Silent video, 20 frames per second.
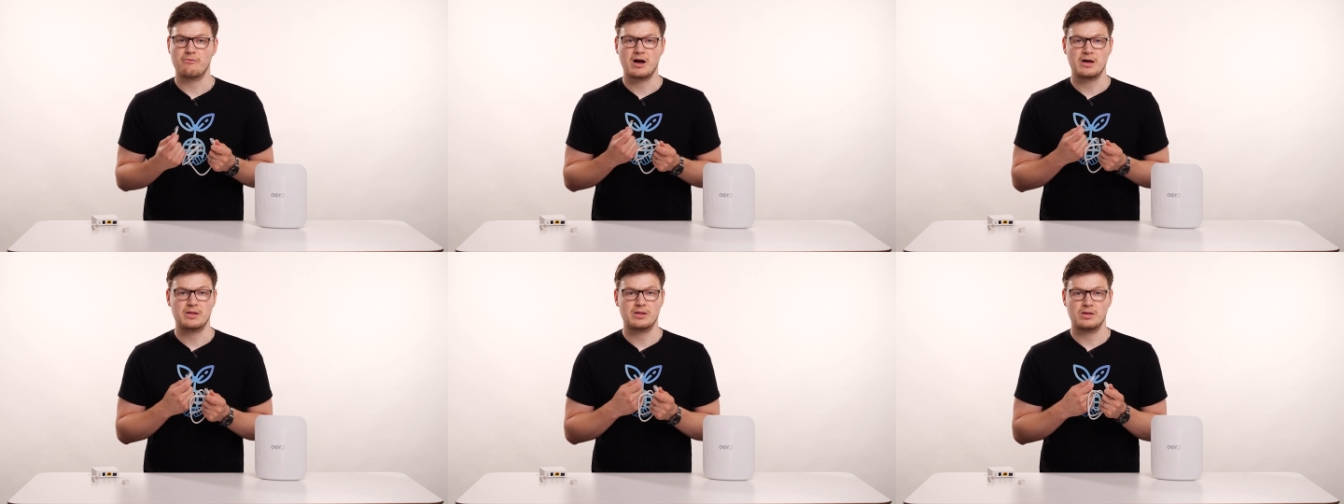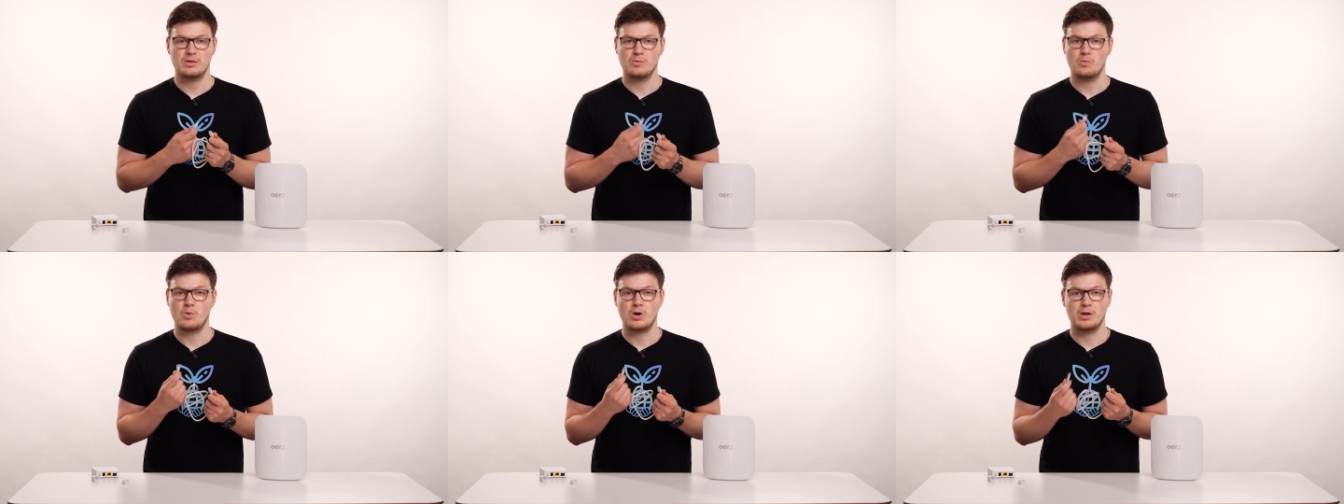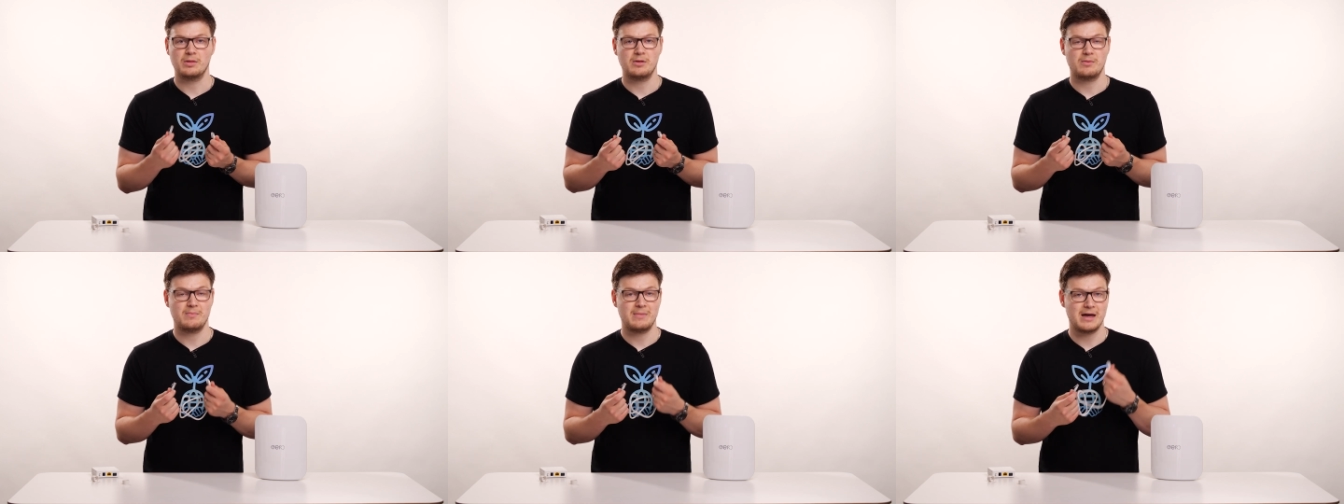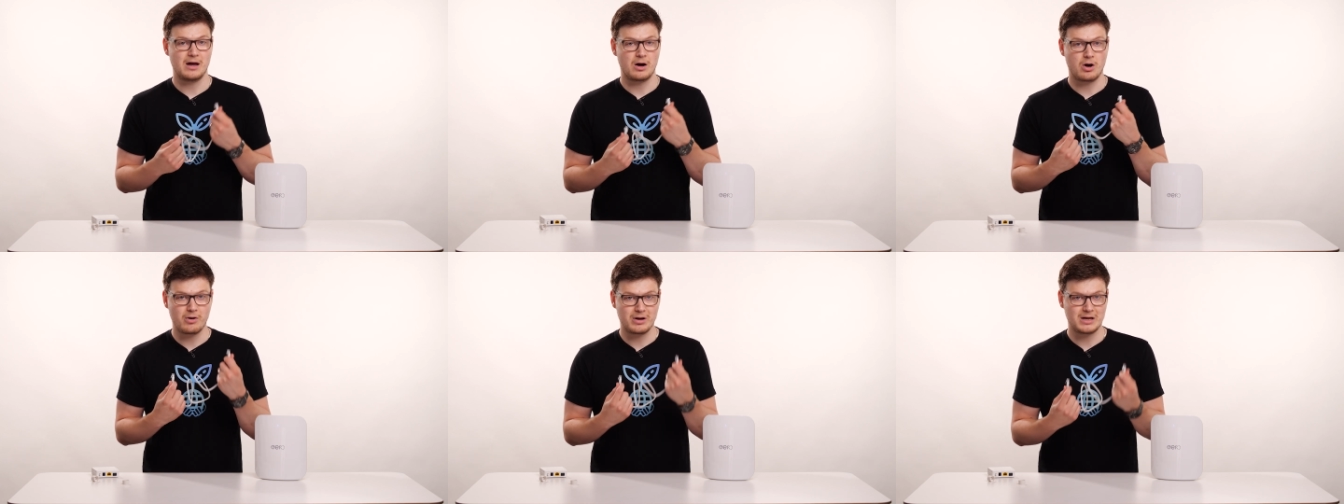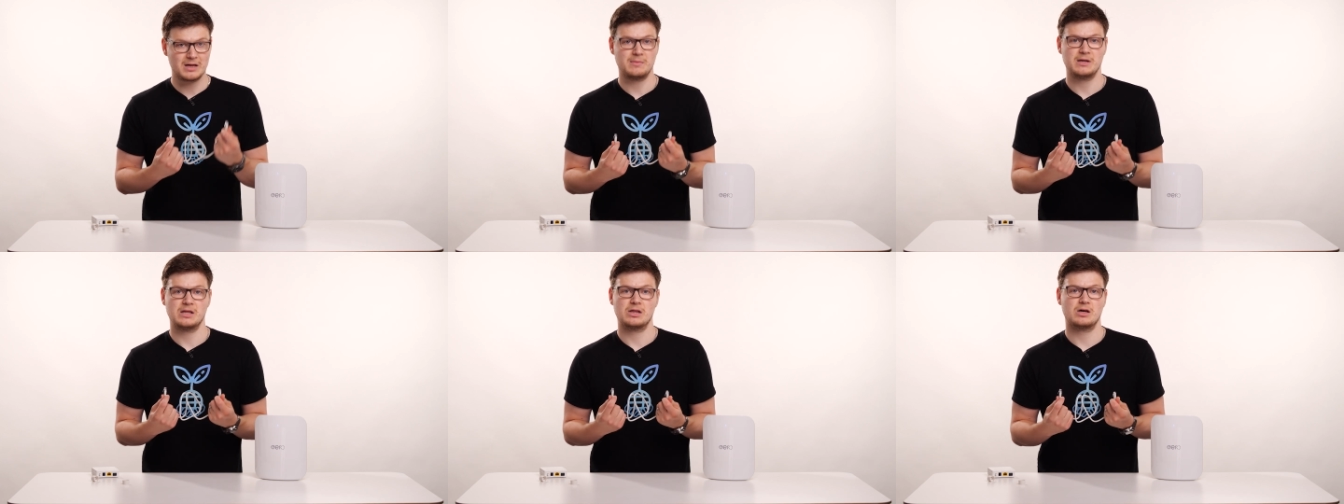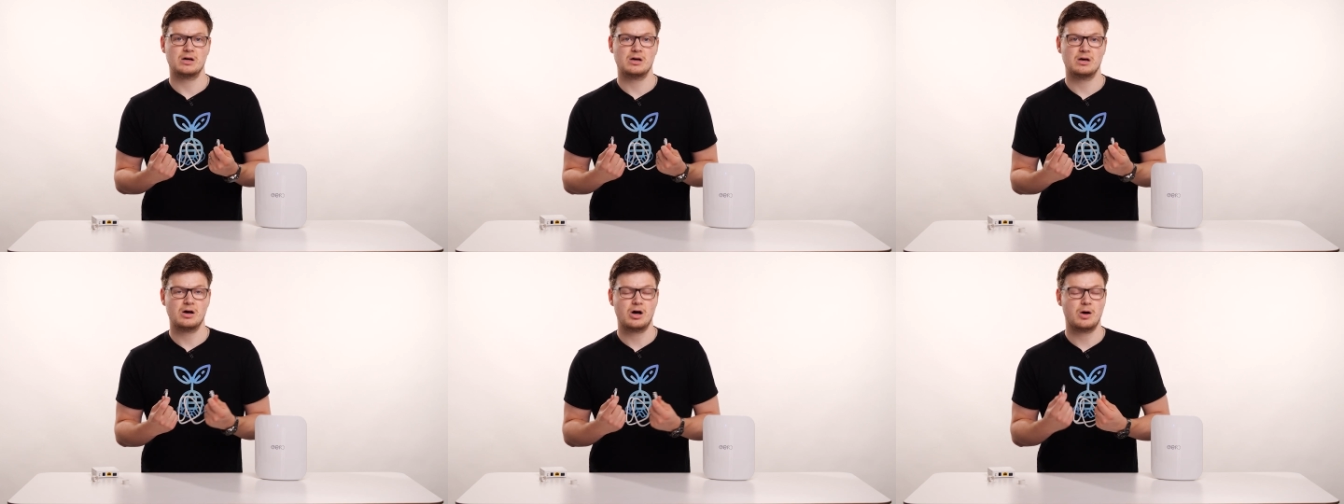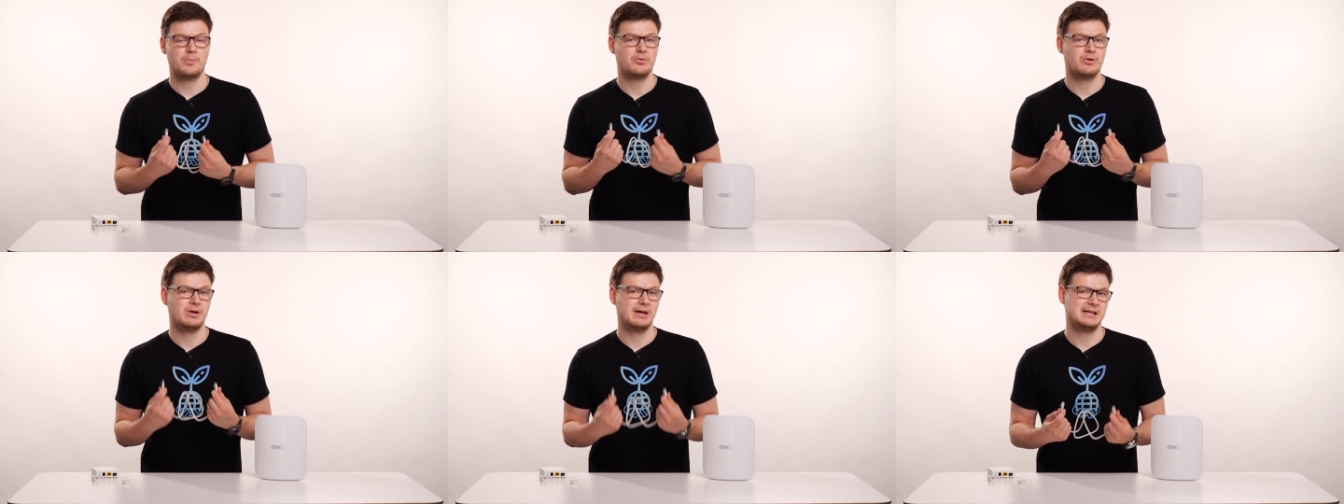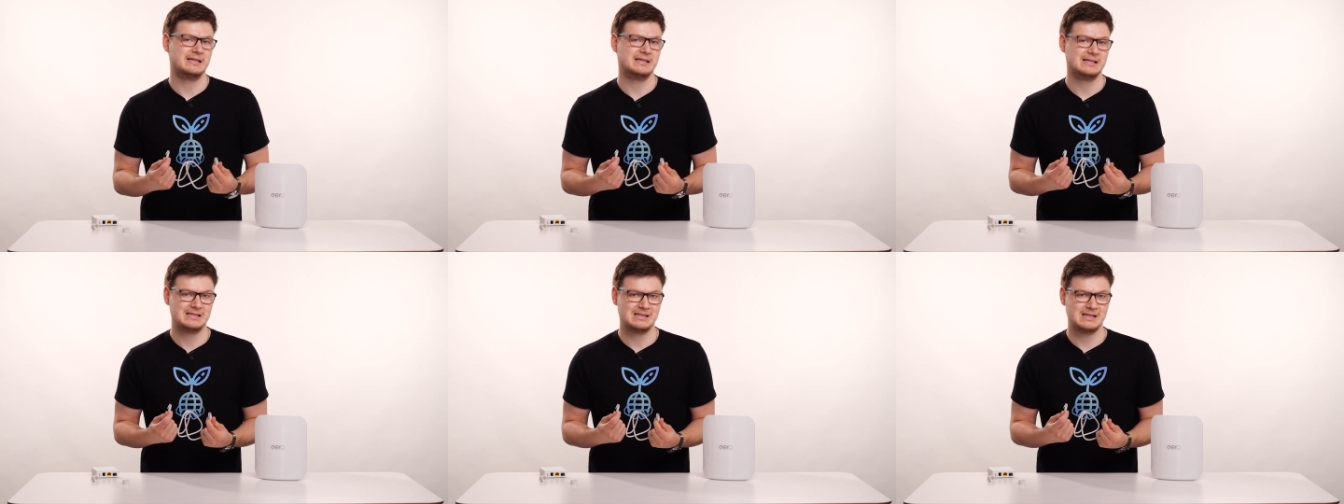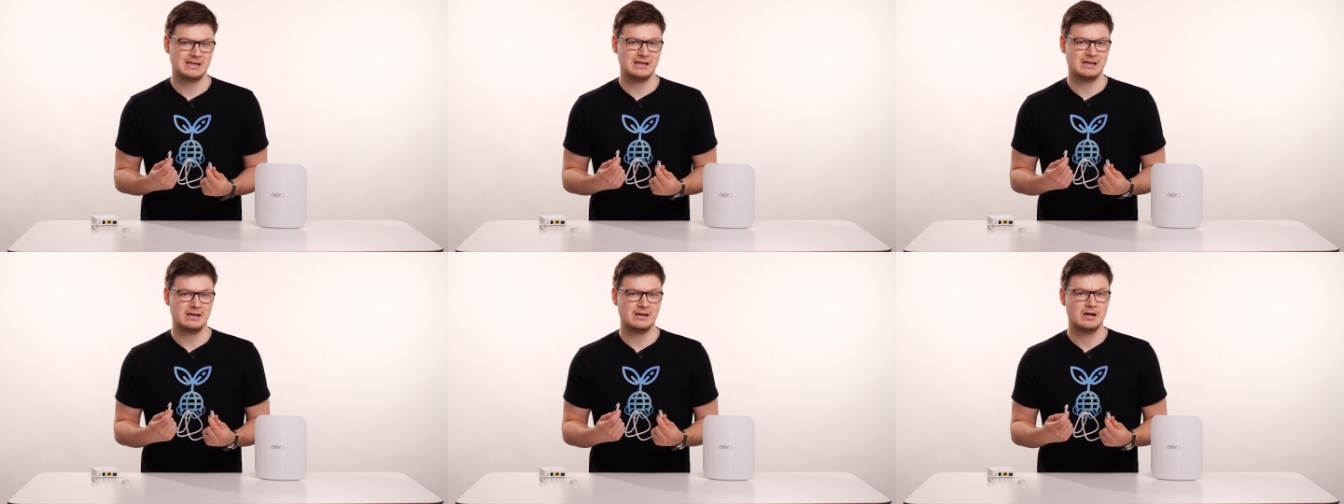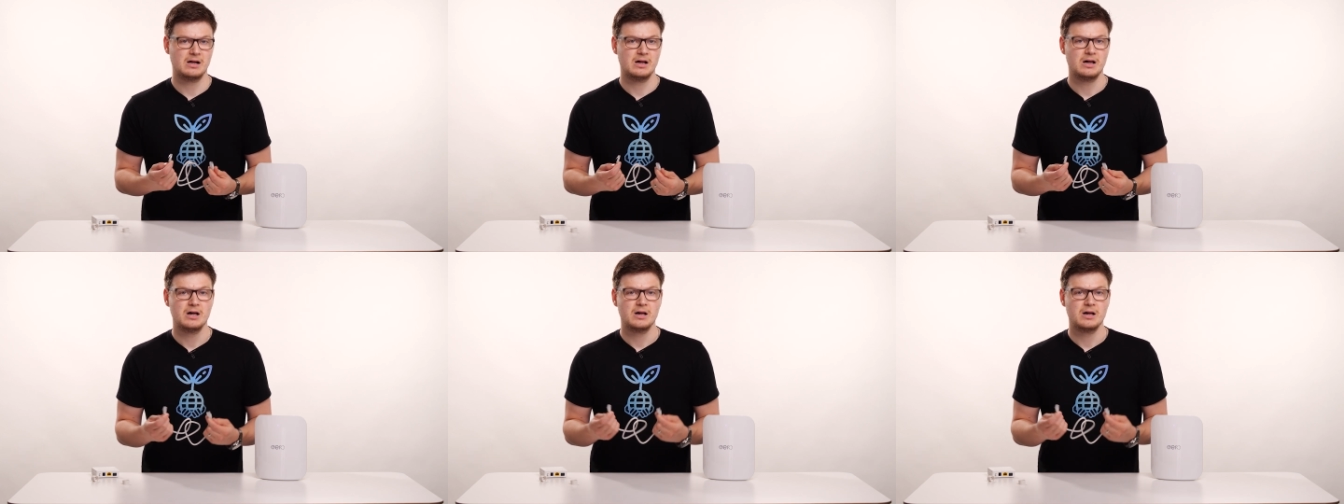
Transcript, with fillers: rather than one that may already be there or pre-existing,